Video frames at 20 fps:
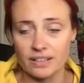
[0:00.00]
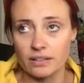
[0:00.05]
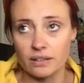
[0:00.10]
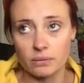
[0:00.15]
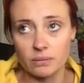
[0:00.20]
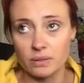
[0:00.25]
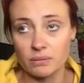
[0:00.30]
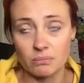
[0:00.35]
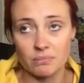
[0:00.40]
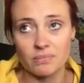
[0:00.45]
You
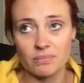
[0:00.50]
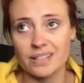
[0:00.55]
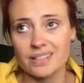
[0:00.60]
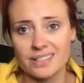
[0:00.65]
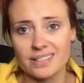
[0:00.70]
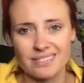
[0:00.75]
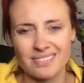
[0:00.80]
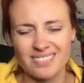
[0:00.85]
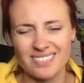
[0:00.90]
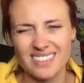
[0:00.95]
know,
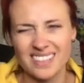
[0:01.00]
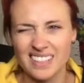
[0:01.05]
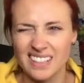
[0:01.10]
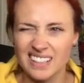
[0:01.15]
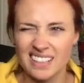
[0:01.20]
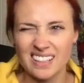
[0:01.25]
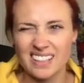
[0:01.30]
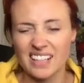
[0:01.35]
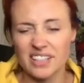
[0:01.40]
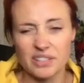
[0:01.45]

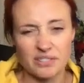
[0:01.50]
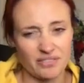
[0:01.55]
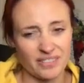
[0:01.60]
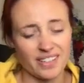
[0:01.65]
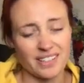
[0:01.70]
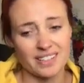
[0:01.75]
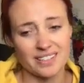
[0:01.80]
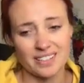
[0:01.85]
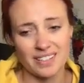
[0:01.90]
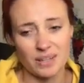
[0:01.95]
I don't
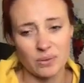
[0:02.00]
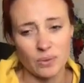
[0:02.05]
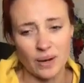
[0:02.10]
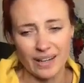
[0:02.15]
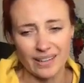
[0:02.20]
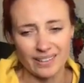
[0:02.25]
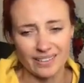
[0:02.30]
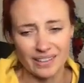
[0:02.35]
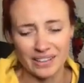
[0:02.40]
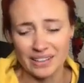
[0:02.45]
think there's any
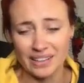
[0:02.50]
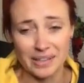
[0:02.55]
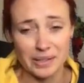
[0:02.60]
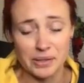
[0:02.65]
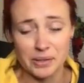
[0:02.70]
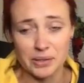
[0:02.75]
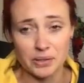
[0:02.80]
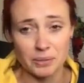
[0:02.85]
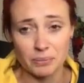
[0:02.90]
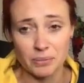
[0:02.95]
way you can
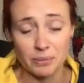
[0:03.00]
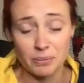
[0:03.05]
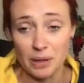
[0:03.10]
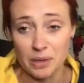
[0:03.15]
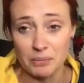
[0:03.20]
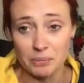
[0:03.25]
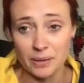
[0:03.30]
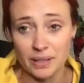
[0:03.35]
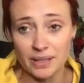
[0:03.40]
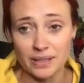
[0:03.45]
link them. There
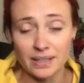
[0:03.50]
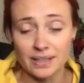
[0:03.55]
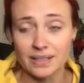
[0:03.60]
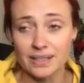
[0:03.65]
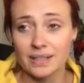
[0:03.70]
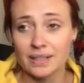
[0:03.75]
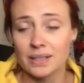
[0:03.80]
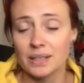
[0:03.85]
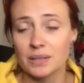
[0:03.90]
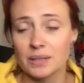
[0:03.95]
might be,
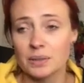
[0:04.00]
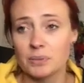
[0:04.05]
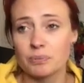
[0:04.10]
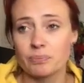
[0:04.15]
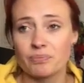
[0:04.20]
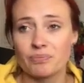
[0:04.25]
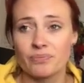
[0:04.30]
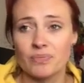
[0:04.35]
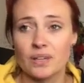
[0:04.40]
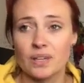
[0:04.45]

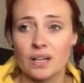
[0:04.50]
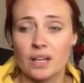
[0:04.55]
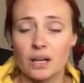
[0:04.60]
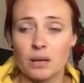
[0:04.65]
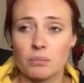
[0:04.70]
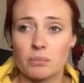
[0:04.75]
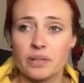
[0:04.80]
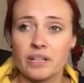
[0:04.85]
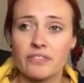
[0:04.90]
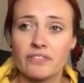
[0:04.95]

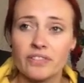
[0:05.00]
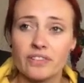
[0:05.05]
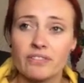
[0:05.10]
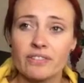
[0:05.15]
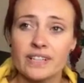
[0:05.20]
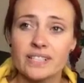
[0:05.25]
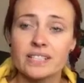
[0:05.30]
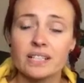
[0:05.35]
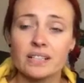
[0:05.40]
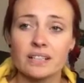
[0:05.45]
but if there
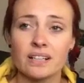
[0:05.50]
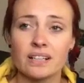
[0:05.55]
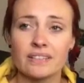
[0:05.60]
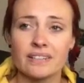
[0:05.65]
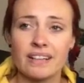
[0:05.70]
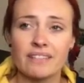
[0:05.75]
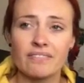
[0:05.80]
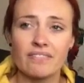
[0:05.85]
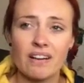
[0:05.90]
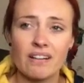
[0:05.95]
isn't,
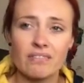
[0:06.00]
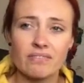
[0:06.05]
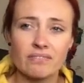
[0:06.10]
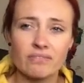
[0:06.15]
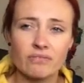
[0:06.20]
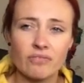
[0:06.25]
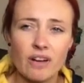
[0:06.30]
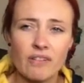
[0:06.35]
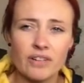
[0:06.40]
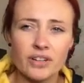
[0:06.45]
and
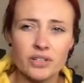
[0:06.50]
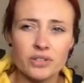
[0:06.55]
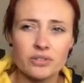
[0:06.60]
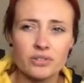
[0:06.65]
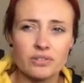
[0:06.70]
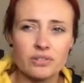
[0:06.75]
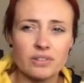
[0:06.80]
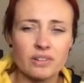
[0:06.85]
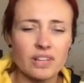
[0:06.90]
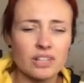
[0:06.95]

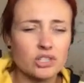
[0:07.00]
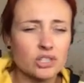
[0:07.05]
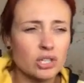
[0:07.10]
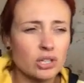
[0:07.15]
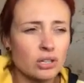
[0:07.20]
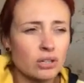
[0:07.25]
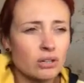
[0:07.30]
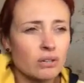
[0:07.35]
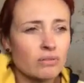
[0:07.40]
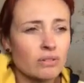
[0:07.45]
they're
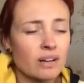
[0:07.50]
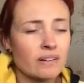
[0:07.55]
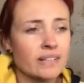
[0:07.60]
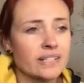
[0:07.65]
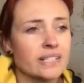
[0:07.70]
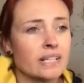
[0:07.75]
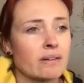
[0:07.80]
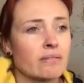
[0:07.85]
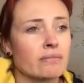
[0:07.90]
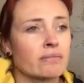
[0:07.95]
two very
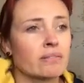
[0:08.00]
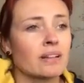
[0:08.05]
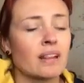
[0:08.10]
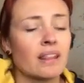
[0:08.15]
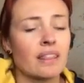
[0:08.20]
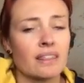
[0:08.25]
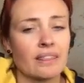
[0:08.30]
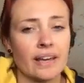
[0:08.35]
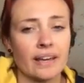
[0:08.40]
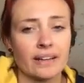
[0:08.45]

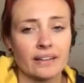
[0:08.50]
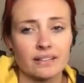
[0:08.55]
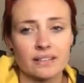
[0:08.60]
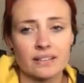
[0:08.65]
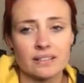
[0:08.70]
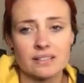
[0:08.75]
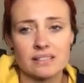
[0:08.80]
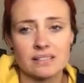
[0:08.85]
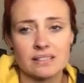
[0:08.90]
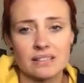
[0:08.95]
different
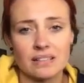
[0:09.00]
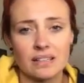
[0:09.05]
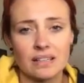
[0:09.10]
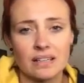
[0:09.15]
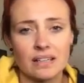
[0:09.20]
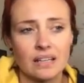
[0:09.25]
things,